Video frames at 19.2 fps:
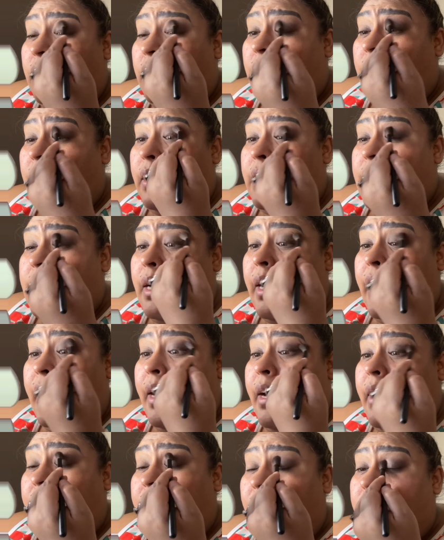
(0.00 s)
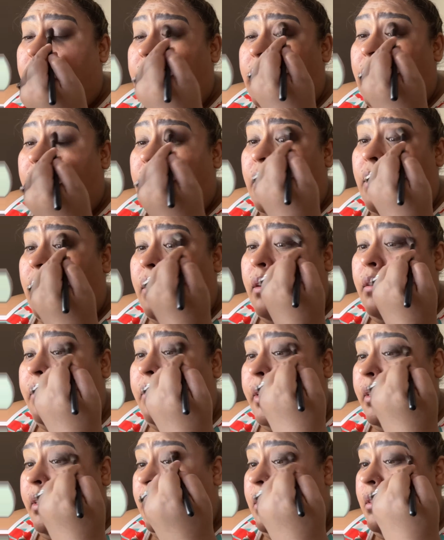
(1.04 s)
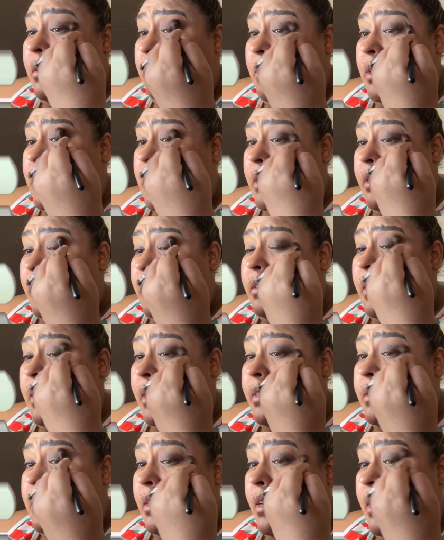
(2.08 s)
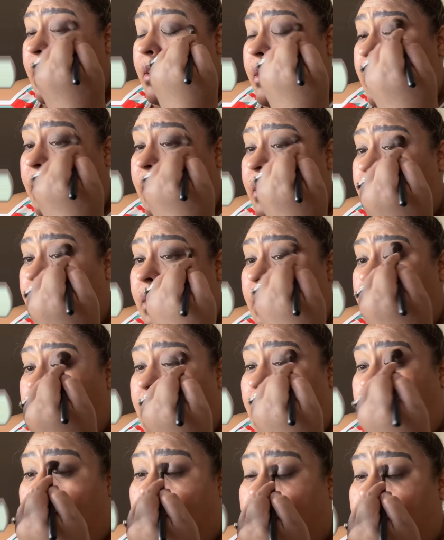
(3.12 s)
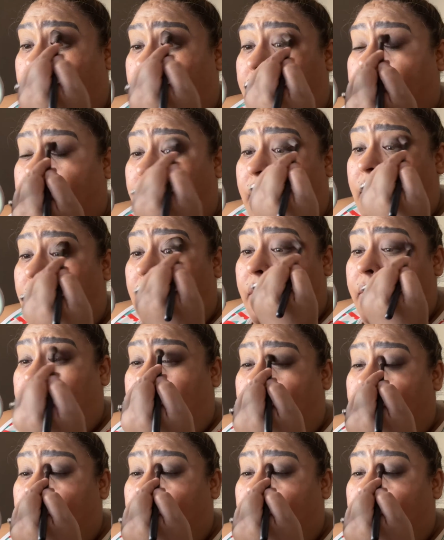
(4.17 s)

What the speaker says: I had to learn that the hard way. I'm gonna tell you guys that I had to learn the hard way.